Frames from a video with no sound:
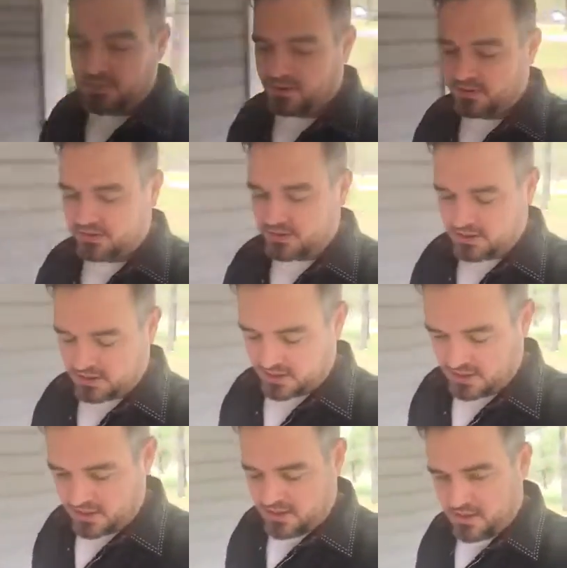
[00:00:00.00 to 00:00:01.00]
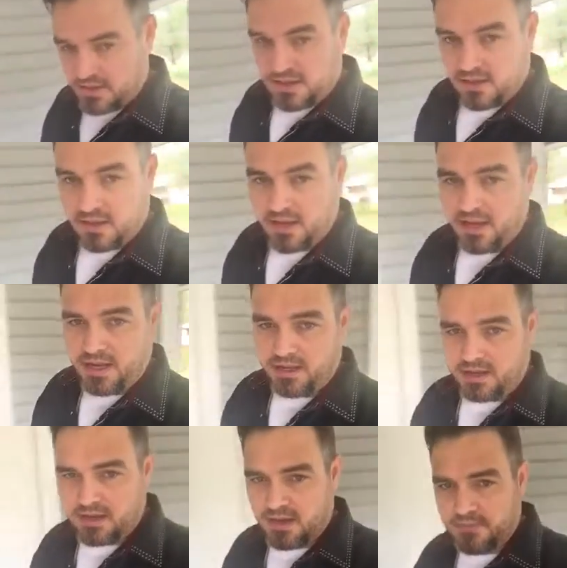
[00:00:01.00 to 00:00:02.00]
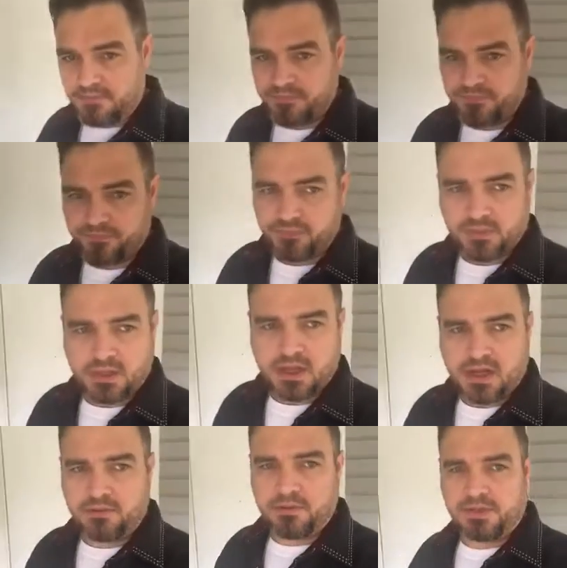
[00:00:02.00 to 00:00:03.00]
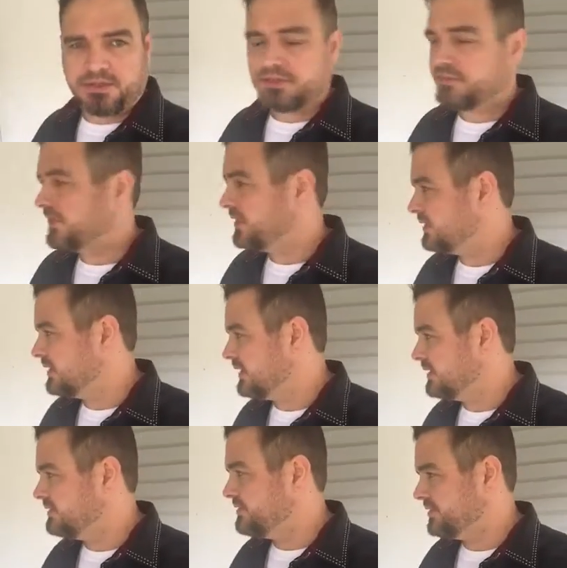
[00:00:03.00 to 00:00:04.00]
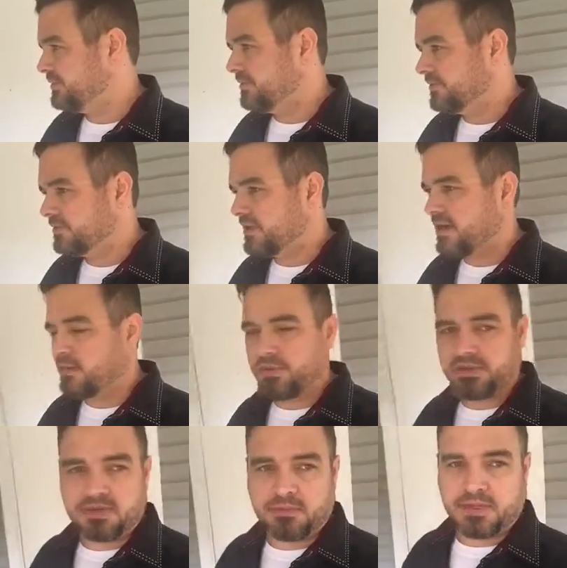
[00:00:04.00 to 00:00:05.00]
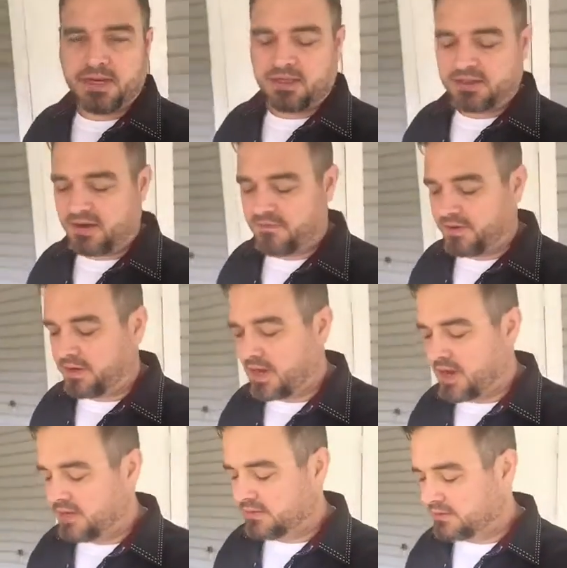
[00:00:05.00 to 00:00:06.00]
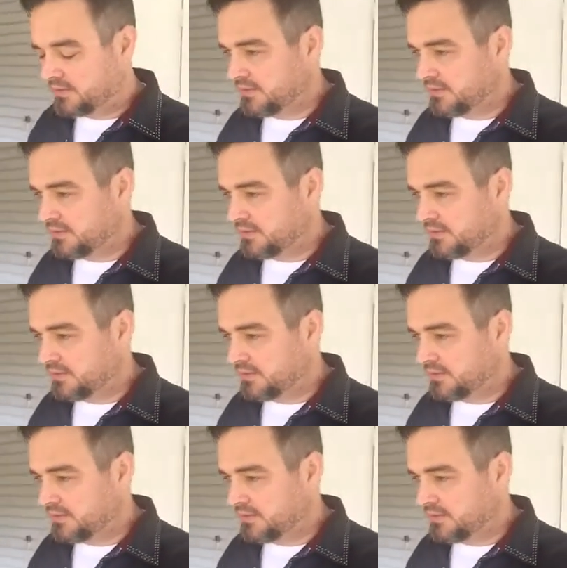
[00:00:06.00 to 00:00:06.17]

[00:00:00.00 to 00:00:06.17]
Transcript: person, and I really just felt led to kind of put something out there for you guys.